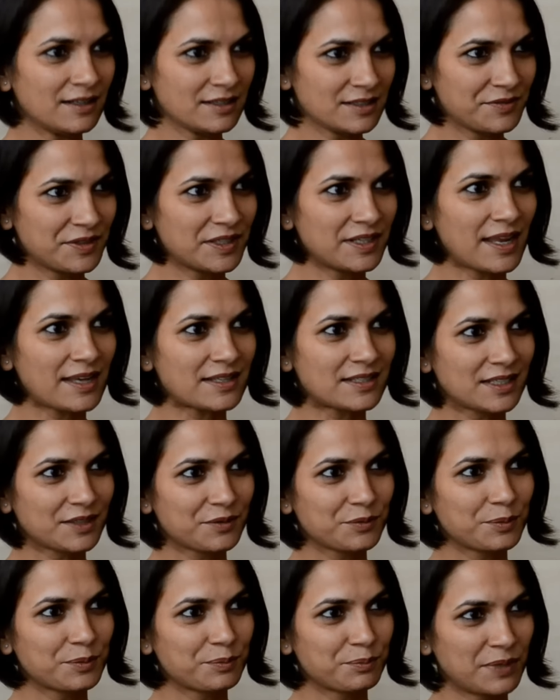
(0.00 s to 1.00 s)
is a fantastic
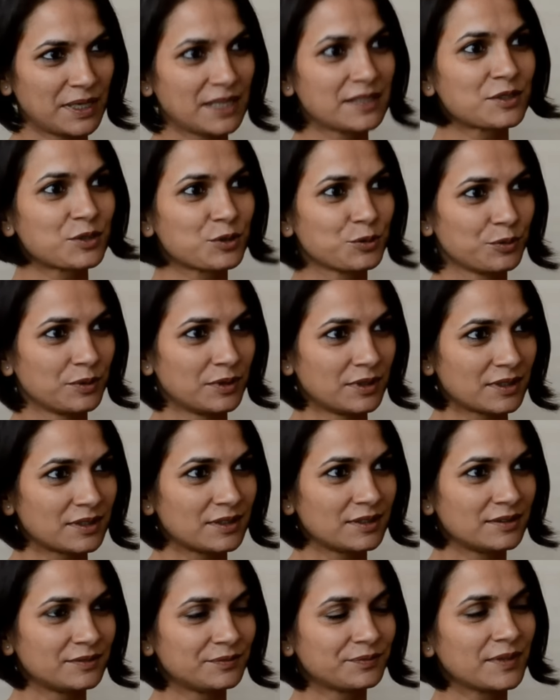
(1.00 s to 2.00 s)
place to work.
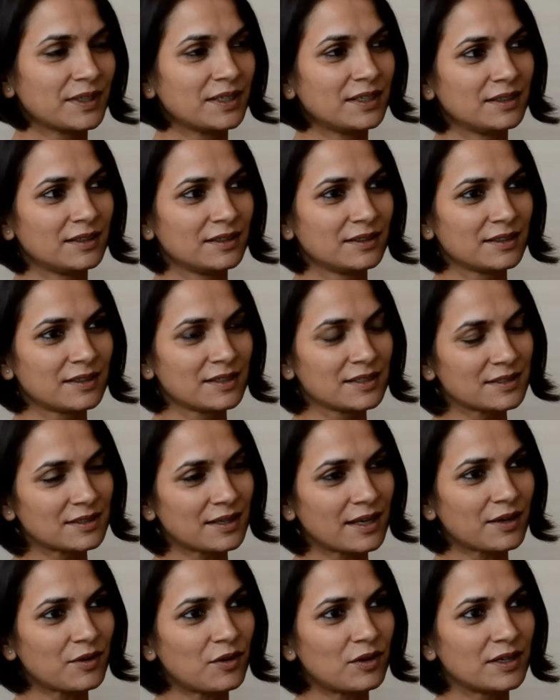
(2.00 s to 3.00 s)
The reason
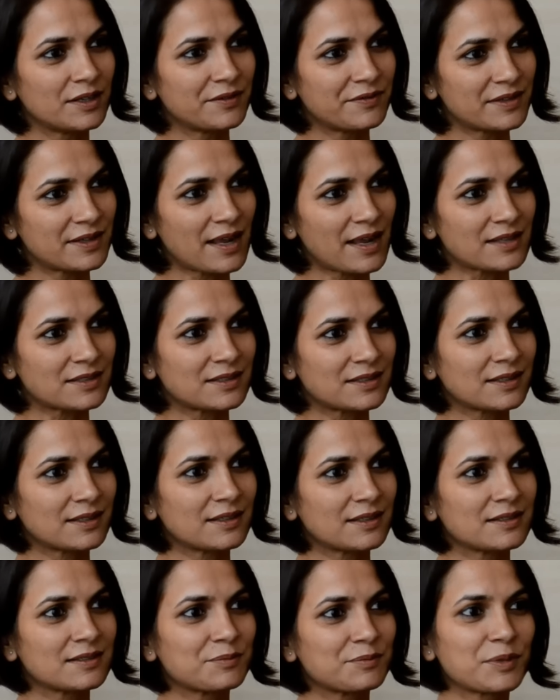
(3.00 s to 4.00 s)
I call it fantastic
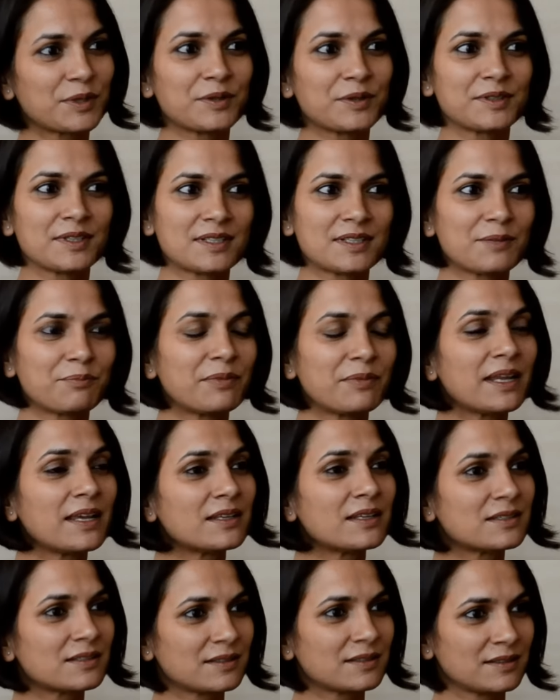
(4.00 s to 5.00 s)
is because it's a place
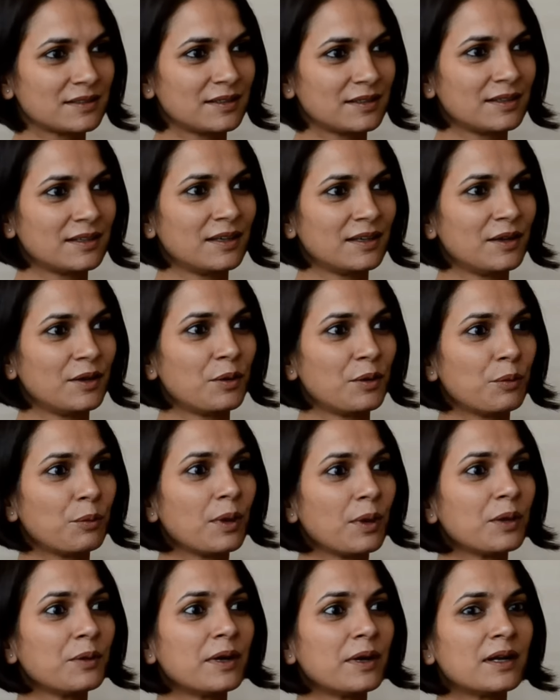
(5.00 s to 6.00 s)

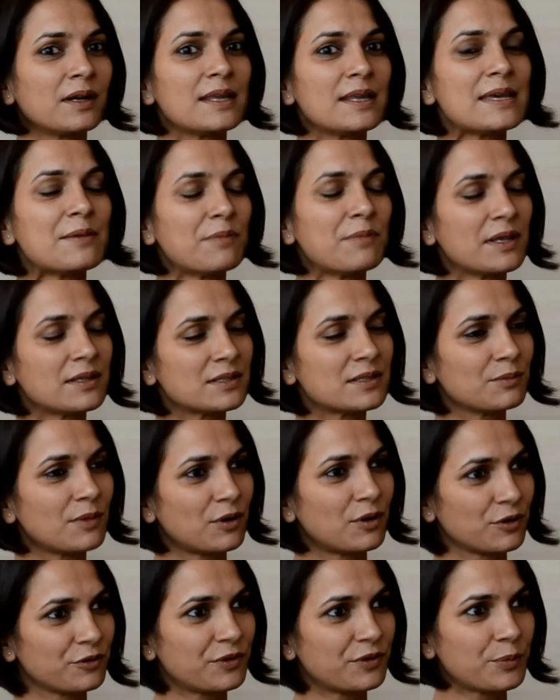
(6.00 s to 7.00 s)
where you get immense
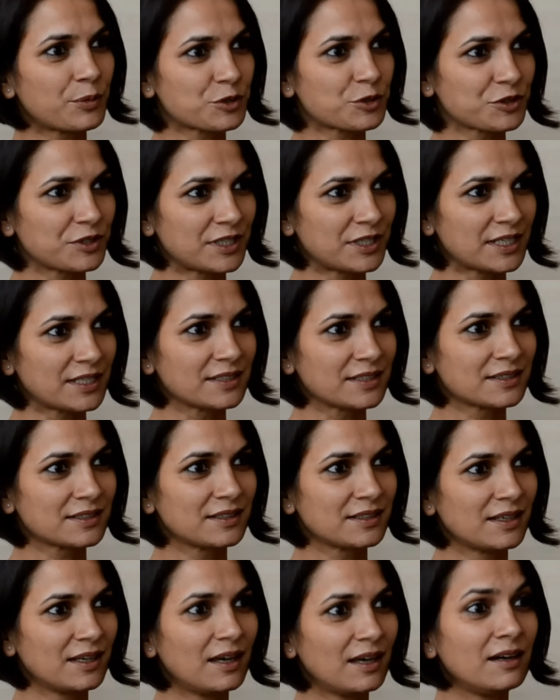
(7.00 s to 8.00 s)
amount of opportunities.
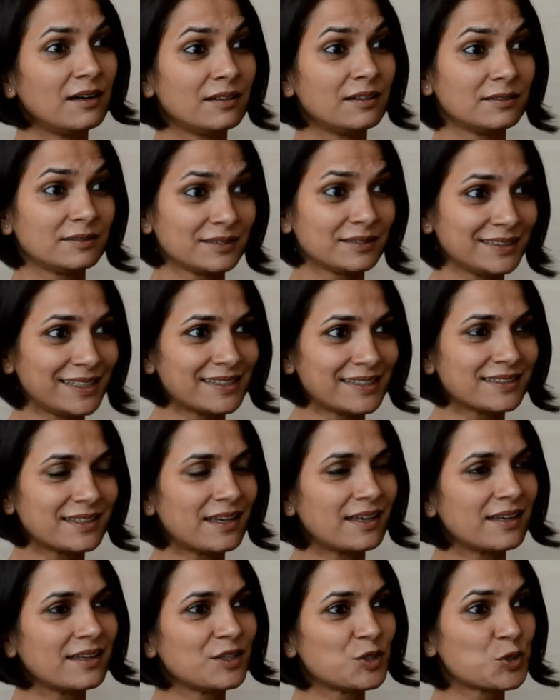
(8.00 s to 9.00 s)
Yes,
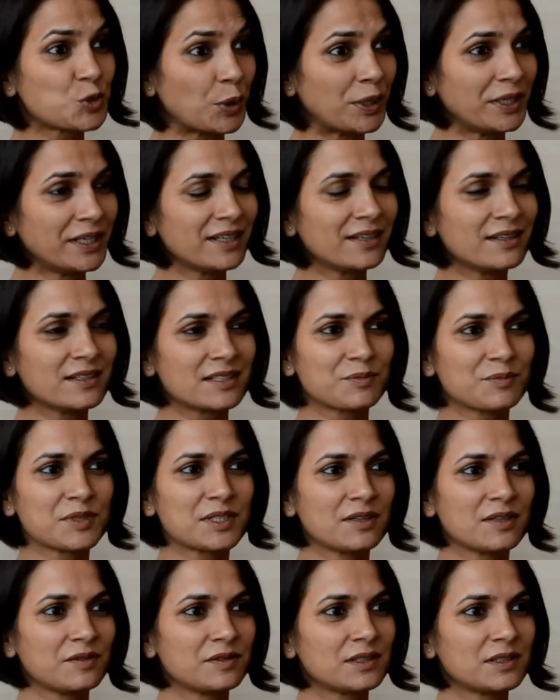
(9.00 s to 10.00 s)
I joined customer
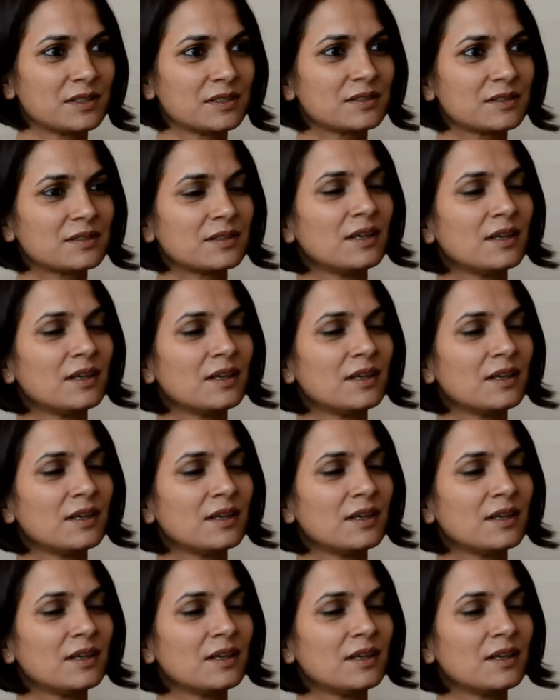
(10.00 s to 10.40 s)
services.